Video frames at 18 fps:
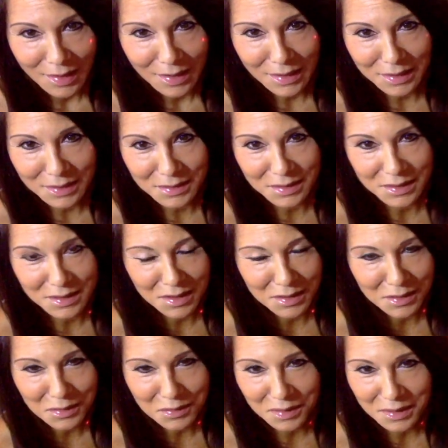And
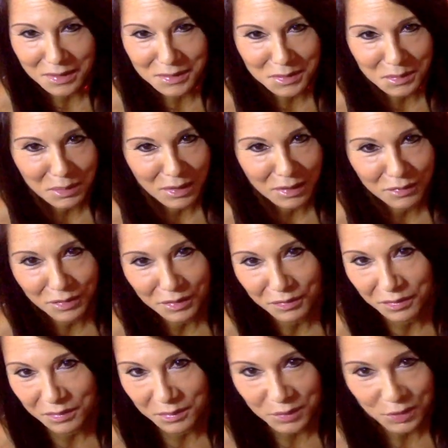now you're ready to break free
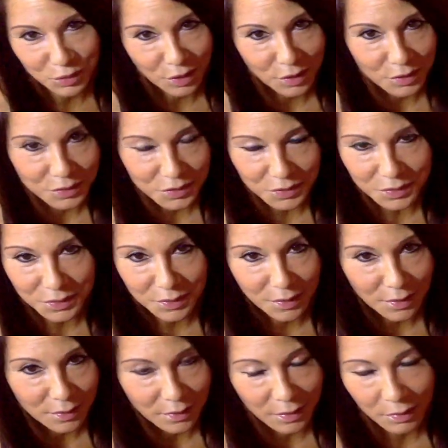from the structures and
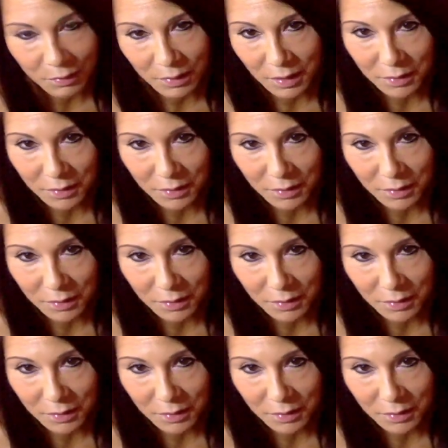not care what